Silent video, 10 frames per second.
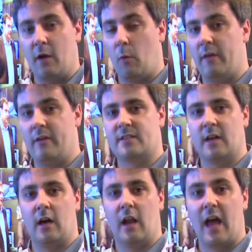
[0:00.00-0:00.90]
or whether it's
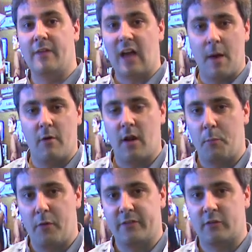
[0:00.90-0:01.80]
a live camera at a
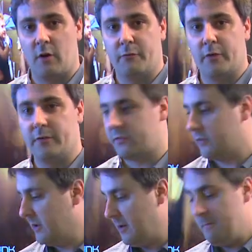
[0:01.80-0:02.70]
press conference,
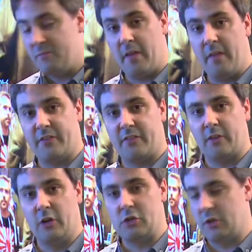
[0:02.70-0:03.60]
and there's a
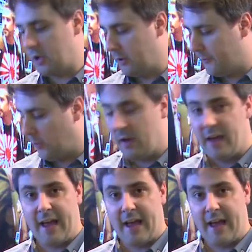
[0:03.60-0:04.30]
solution to go for.